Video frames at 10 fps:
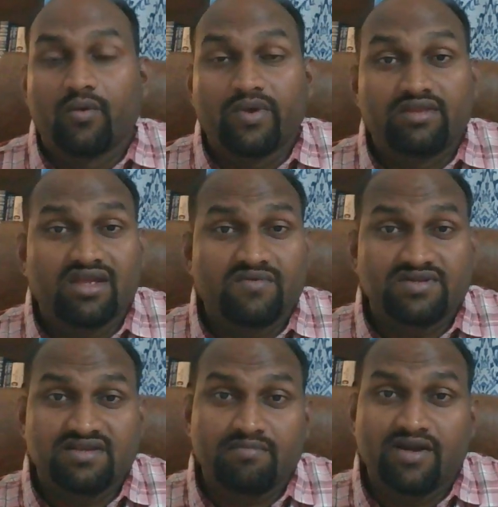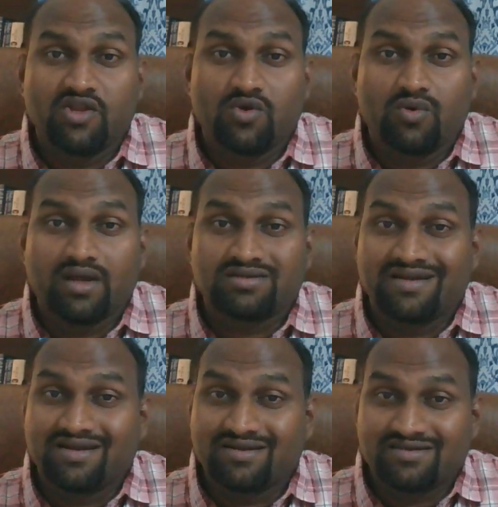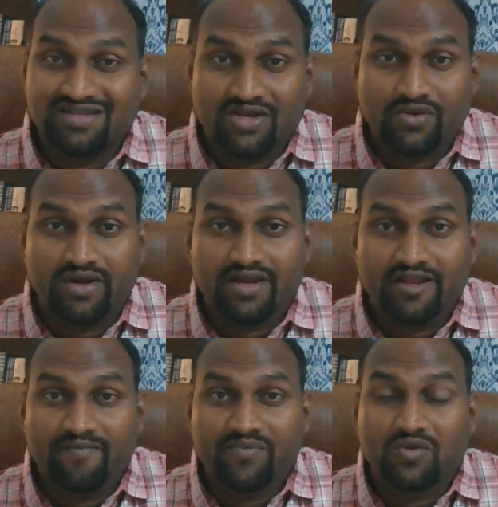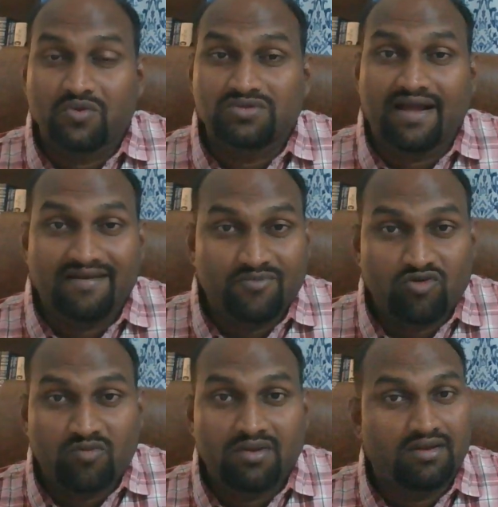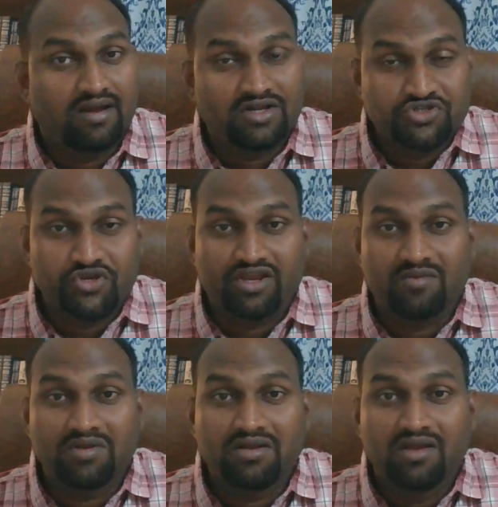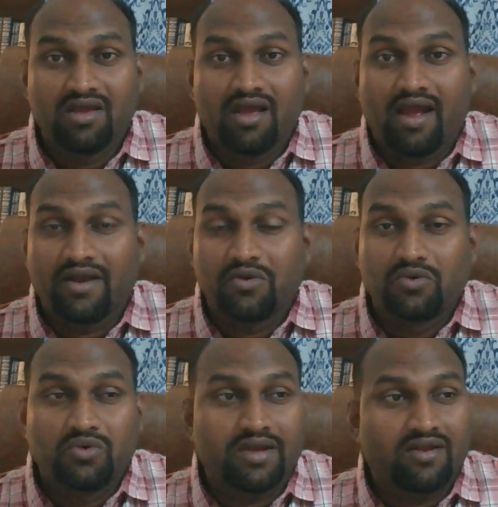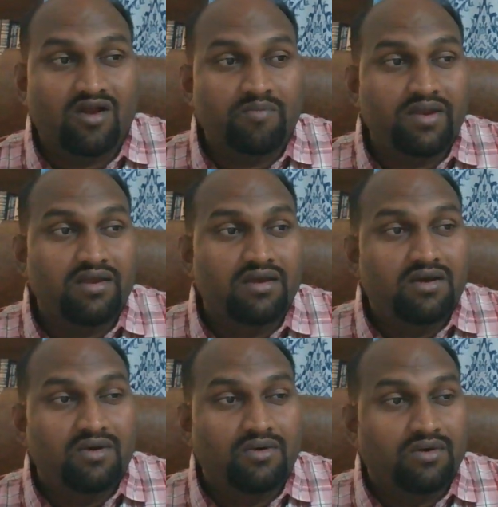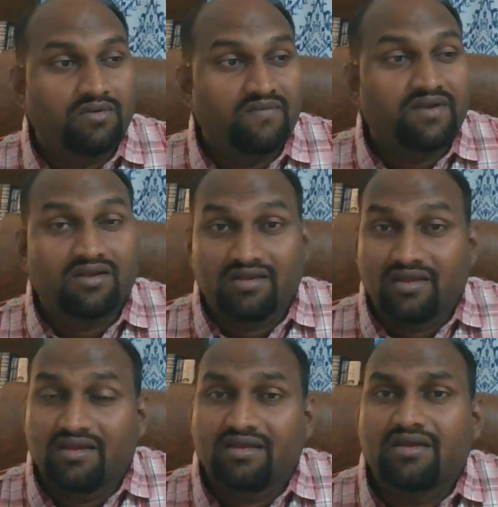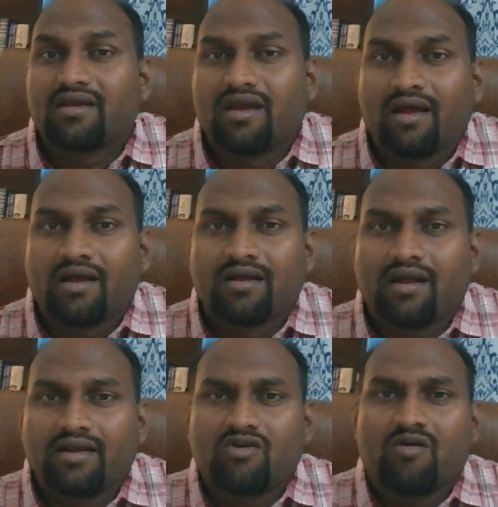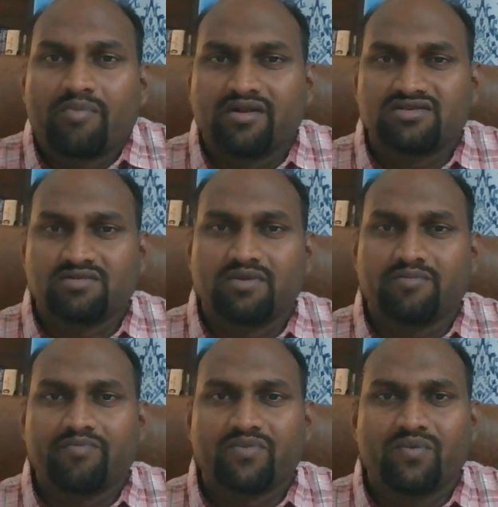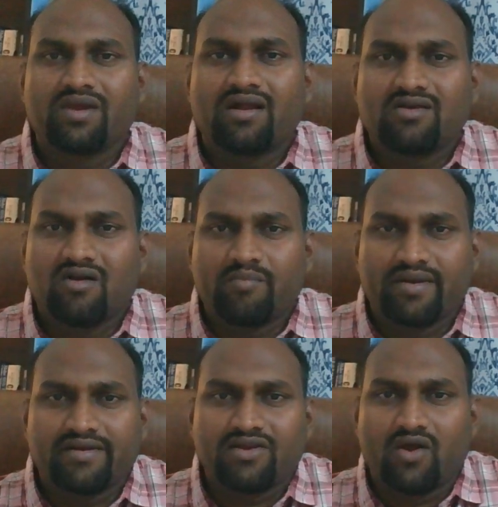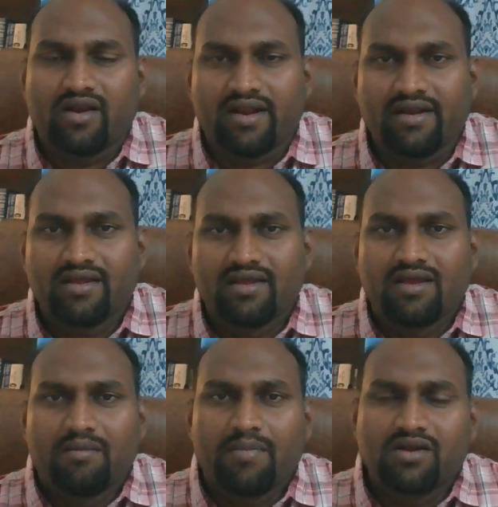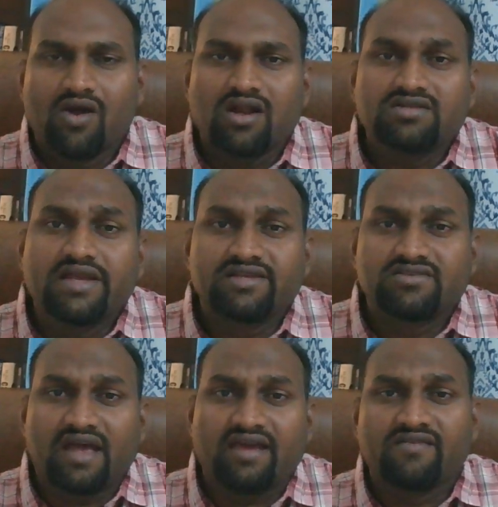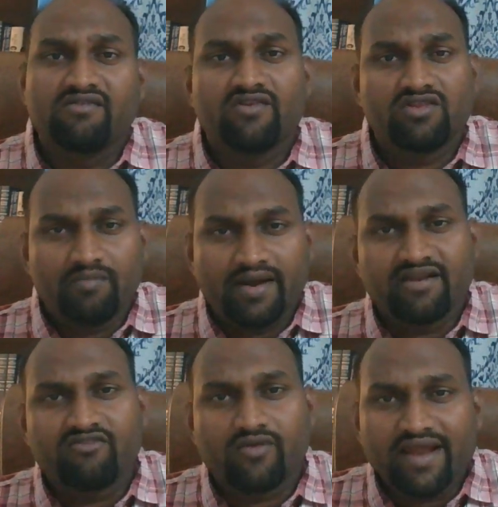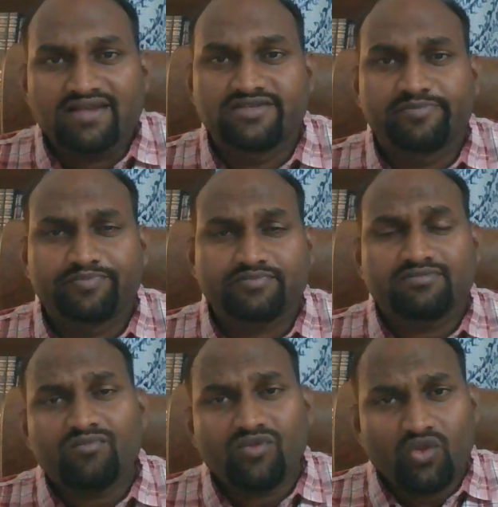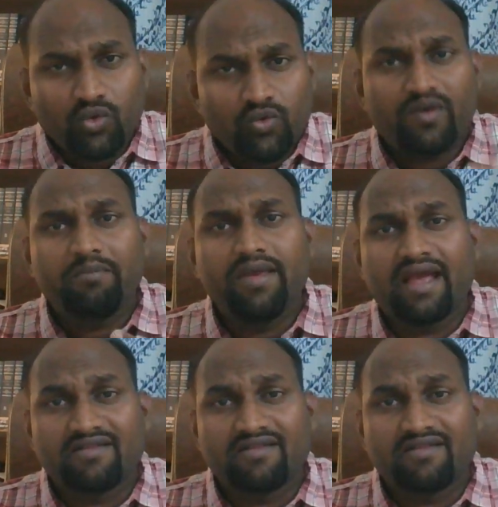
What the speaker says: We think with somebody who has eternal security, who is unmovable, unshakable, and who cannot be even incomprehensible. We can't comprehend God, right? But God says, I have given you the mind of Christ. You and me